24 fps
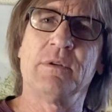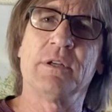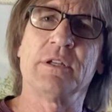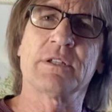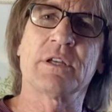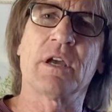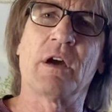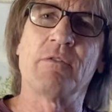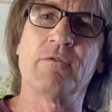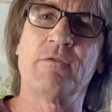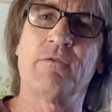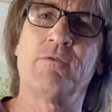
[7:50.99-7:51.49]
It's
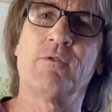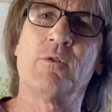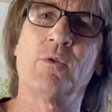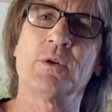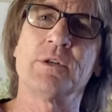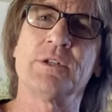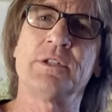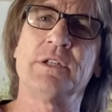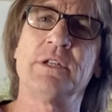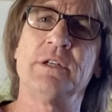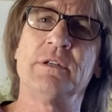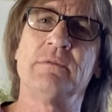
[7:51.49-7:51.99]
got
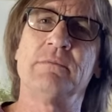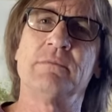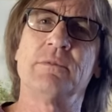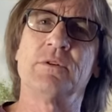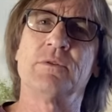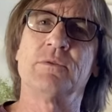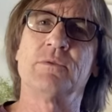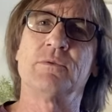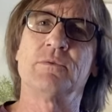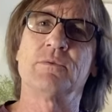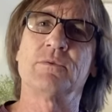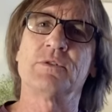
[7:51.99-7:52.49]
14
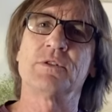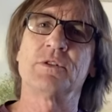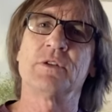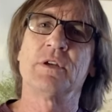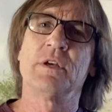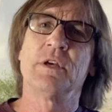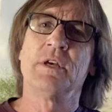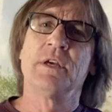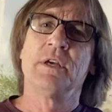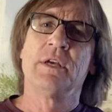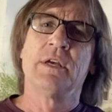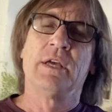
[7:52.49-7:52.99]
moons,
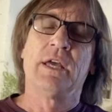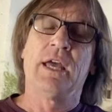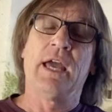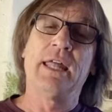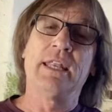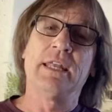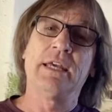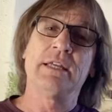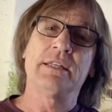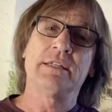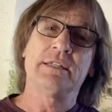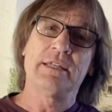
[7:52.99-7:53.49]

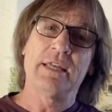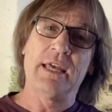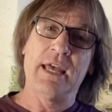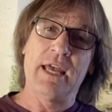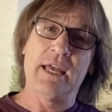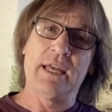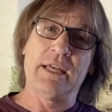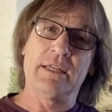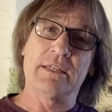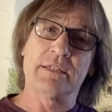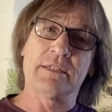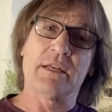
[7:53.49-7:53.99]
and it
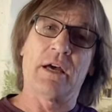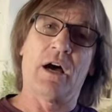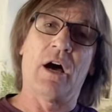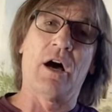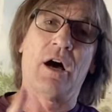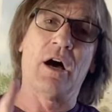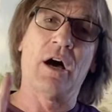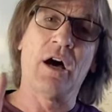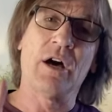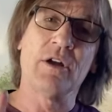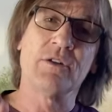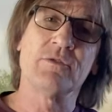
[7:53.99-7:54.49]
takes
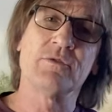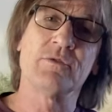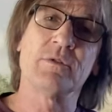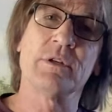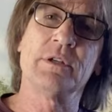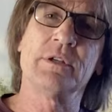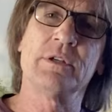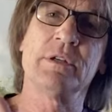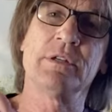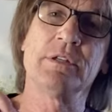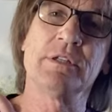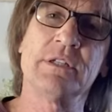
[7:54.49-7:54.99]

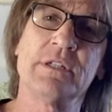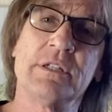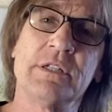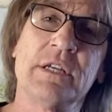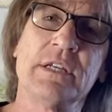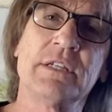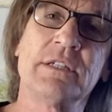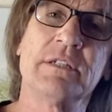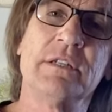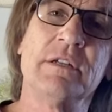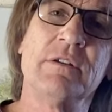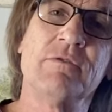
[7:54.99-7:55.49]

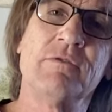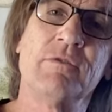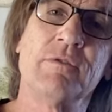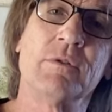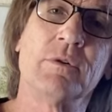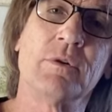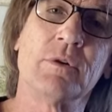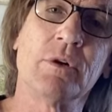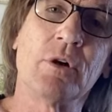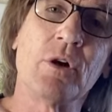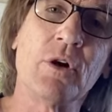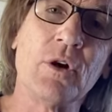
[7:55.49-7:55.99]

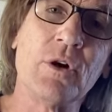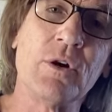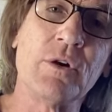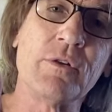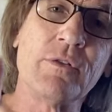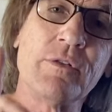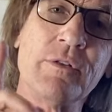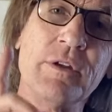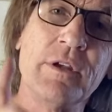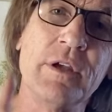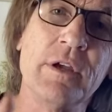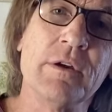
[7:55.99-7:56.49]
164
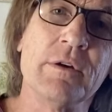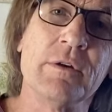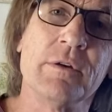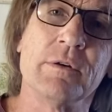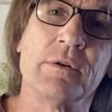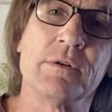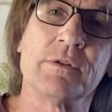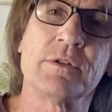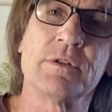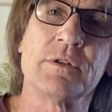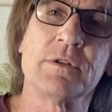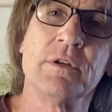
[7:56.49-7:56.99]
Earth
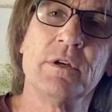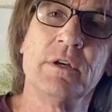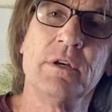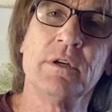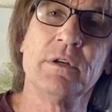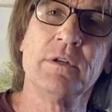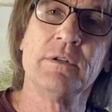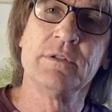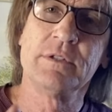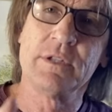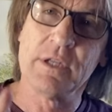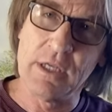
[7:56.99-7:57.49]
years
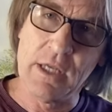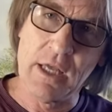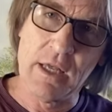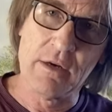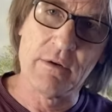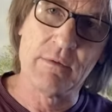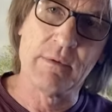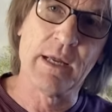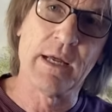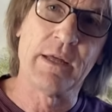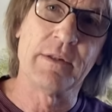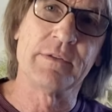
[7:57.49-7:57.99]
to get
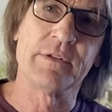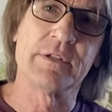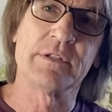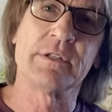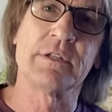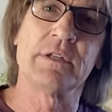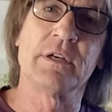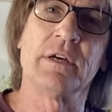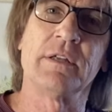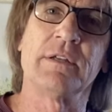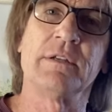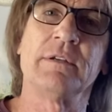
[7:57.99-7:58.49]
around the
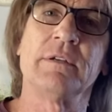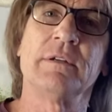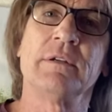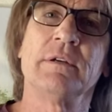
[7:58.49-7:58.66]
sun.